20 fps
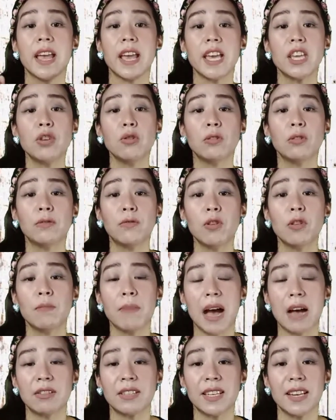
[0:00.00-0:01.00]
a youthful
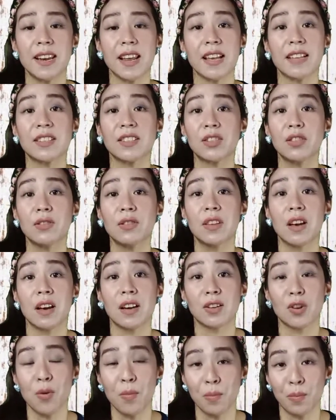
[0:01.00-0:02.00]
bounciness to
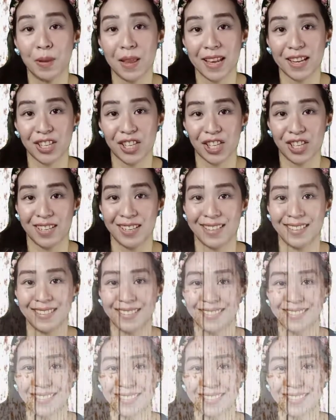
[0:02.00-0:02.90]
the complexion.